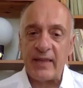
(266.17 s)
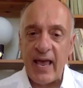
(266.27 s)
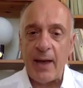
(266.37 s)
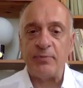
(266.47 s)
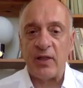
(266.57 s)

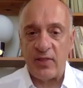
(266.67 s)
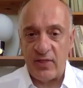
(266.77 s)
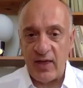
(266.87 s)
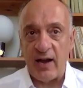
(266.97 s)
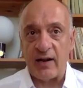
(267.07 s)
kept
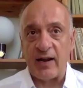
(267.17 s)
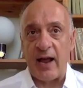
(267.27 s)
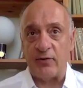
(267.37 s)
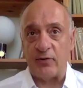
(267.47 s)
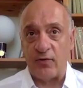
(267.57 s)
their
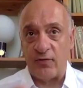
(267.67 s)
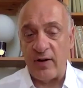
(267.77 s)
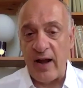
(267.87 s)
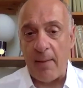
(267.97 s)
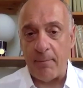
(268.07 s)
kind of
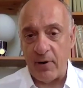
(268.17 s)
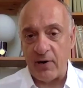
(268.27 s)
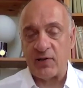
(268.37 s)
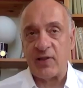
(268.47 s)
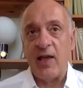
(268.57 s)

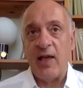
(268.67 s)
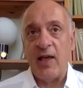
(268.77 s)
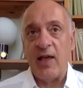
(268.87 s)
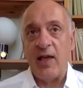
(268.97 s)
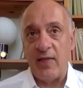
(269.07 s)
numbers
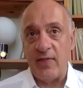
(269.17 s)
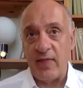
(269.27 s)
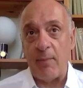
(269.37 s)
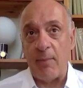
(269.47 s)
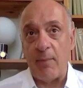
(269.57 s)
and their
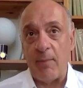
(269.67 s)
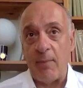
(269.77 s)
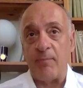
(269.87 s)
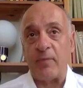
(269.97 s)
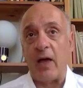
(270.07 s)

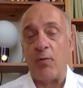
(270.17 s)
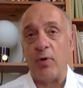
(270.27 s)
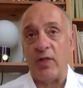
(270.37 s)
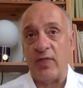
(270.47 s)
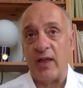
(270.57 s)
power
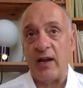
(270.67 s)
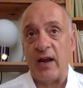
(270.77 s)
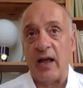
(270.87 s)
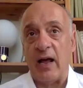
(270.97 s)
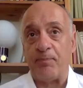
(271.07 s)
within
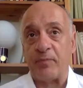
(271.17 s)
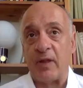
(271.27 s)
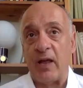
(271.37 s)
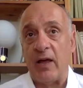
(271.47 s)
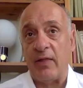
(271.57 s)

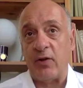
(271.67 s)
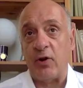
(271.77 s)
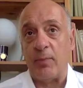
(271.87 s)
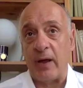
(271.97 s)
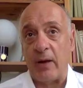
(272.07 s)
the
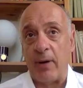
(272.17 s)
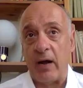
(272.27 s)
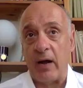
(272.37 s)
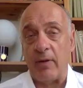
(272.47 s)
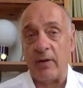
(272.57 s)
European
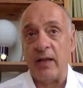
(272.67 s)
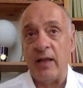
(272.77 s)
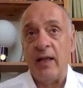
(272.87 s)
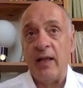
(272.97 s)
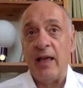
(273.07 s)
Parliament.
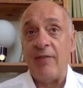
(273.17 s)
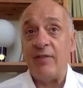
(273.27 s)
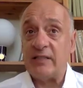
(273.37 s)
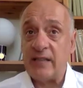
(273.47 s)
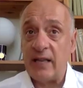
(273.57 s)

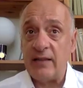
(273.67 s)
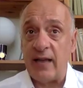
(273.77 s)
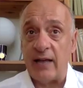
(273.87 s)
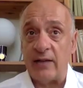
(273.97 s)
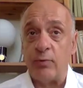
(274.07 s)
Having said
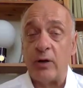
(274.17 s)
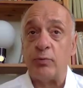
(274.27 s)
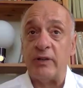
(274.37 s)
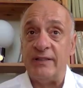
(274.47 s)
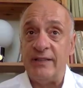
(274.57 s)
that, what
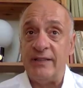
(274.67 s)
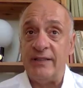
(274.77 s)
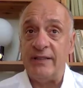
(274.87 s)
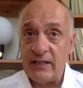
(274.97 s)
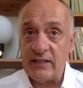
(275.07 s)
we
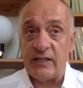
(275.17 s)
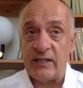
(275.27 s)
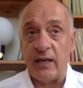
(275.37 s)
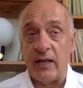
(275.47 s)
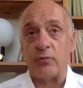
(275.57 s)
did see,
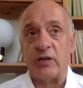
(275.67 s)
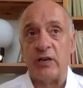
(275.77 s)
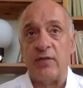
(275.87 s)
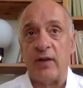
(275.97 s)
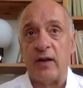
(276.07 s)
and that was
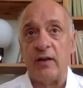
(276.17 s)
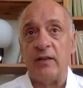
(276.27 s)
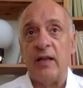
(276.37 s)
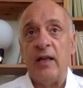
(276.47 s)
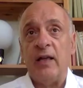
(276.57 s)

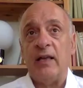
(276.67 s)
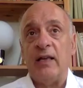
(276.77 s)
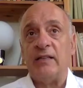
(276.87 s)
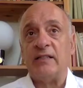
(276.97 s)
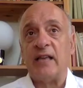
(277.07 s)
significant,
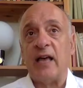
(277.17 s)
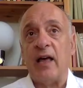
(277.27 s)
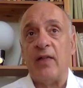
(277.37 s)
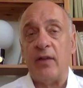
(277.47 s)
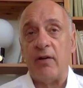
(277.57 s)
is
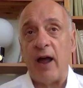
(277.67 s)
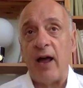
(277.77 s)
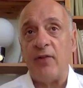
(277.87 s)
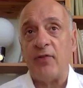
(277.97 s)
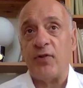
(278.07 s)
the
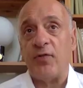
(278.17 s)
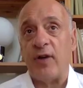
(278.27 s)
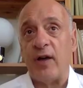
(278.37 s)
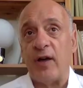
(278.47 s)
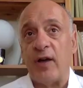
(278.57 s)
rise of
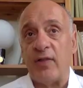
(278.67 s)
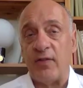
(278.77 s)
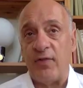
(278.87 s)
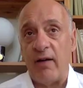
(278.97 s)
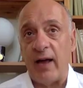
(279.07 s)
the
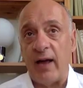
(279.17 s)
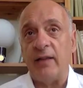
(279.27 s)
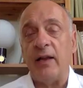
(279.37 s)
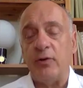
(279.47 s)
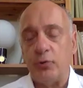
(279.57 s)
far
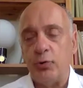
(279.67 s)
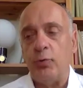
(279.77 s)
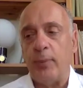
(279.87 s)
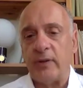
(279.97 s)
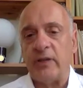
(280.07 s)
right in
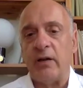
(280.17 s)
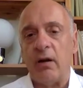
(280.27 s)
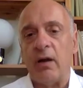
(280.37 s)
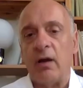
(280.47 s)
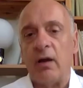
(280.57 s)
two
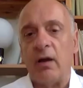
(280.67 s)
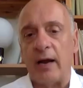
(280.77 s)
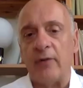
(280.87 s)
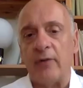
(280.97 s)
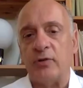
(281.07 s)
particular
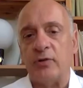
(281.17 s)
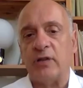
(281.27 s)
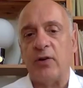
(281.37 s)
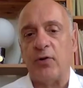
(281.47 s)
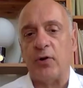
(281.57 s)
countries
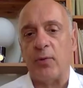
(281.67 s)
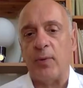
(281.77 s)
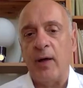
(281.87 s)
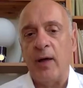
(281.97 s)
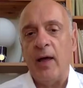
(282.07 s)
in
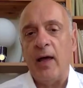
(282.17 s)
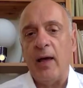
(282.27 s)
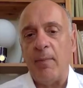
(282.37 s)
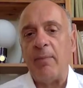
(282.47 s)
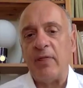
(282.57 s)
Europe,
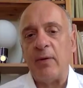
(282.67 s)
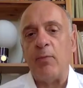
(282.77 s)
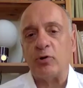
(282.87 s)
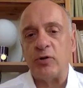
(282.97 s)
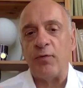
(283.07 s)
maybe the
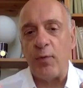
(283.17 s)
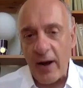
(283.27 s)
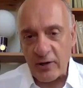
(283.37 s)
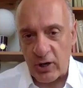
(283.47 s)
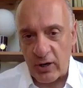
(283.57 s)
most
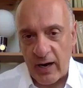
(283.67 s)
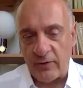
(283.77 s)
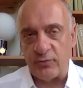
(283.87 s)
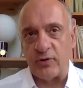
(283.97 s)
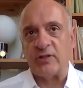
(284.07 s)
influential
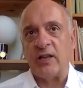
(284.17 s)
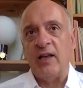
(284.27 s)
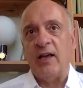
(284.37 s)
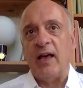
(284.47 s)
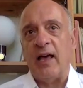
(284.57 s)
countries.
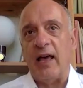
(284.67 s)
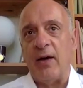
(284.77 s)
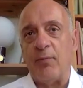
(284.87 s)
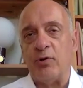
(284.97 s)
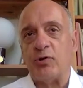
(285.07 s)

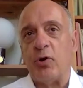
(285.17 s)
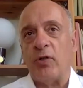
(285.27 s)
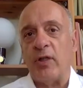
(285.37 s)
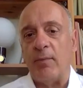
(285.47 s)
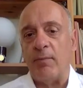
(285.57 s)
We saw
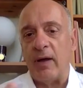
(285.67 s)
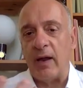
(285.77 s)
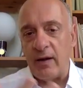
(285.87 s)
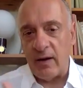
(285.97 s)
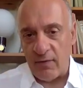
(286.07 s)
them
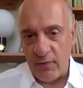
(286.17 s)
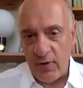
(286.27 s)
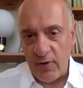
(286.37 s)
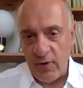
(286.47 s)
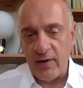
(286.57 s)
in
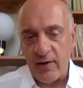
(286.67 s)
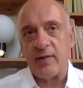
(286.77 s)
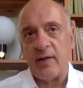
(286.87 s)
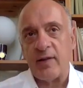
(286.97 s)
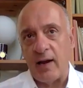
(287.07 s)
France,
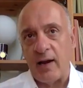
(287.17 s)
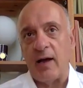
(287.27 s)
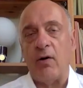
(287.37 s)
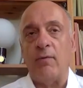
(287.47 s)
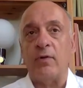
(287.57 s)
and
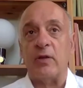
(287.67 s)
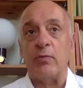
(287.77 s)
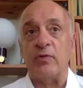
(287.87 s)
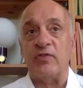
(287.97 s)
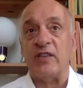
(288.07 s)

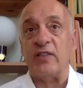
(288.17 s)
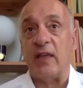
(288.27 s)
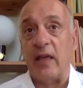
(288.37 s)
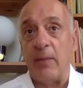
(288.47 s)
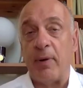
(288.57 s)
obviously we've seen
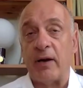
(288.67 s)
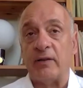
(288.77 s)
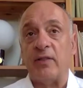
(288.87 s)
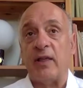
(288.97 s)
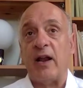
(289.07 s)
the
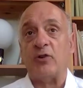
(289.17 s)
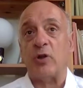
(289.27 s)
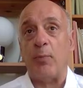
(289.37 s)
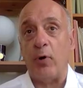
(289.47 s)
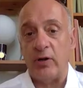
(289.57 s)
impact in the
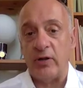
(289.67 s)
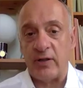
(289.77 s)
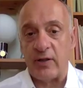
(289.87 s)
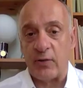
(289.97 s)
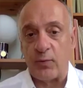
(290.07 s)
national
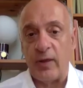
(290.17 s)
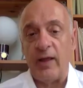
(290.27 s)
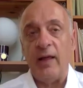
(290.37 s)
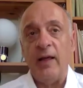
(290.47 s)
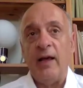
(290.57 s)
politics as
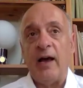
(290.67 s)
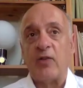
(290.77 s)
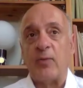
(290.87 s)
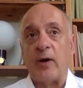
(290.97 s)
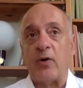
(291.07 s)
well,
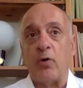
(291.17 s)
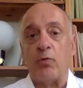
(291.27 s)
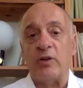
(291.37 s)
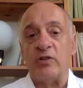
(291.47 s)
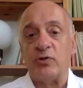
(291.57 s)
as Macron
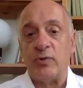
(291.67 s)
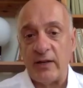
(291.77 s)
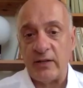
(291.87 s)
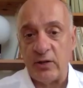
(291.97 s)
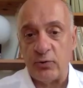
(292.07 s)
went
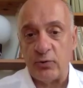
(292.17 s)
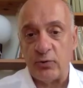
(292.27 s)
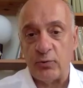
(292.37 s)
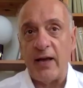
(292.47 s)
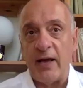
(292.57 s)
straight into
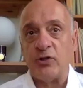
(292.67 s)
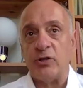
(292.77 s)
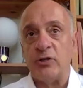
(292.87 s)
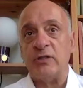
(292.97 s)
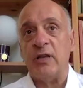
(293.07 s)

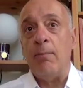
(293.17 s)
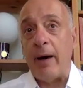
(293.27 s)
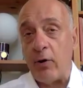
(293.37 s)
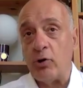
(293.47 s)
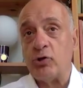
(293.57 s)
elections,
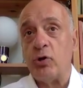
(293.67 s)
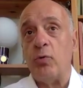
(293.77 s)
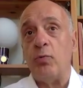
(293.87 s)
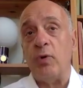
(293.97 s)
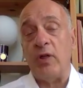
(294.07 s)
but
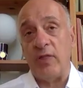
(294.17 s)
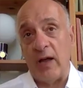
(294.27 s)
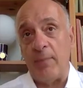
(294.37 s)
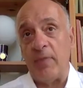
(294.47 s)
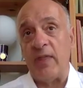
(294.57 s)
also with
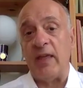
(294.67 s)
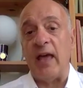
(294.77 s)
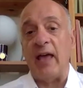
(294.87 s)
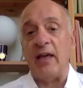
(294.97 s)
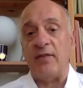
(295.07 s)
the
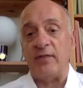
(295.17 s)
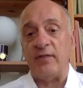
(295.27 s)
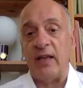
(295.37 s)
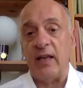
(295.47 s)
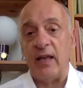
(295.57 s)

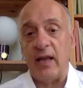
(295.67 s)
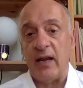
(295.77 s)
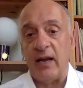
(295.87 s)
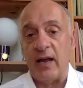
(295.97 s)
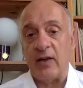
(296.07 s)
AfD
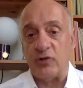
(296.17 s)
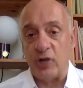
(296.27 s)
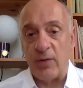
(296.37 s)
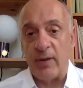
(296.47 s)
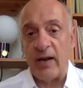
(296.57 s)
in
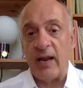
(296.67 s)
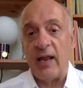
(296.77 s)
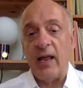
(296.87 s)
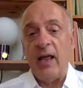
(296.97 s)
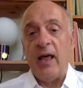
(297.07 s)

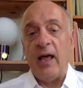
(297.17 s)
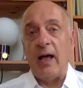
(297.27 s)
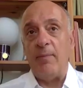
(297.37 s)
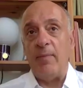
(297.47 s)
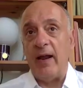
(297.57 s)
Germany,
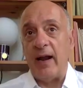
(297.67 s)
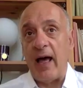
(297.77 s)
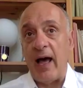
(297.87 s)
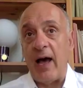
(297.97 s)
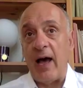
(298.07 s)
and
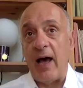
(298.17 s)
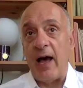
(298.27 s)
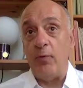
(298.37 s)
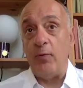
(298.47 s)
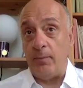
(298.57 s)

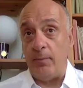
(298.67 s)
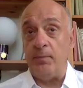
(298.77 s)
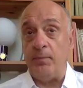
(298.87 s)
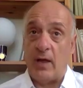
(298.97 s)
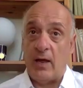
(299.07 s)
how
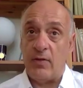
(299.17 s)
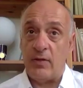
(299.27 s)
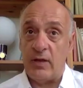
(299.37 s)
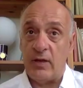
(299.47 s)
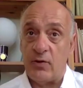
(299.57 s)

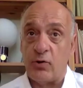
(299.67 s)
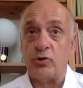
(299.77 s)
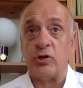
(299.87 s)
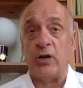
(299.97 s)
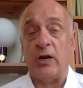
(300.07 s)
the
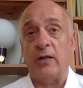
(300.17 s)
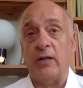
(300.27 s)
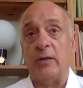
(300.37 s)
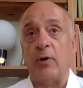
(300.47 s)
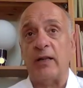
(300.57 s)
Social
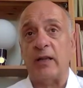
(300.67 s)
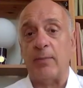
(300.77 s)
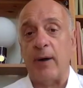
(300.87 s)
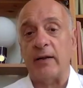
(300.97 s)
Democratic